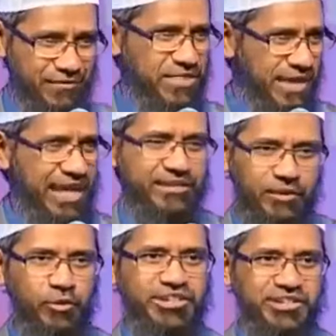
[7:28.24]
If a son
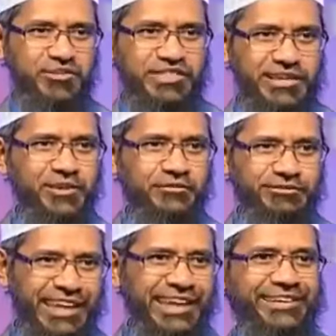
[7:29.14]
asked a question of the age
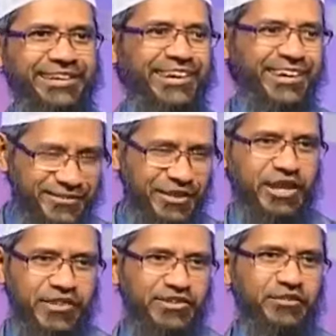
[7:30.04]
of 10,
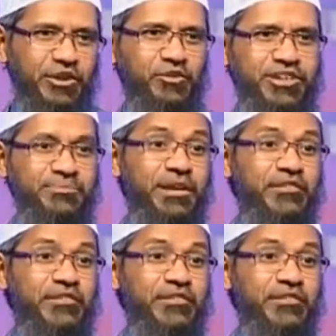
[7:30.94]
son, you have asked a very good question.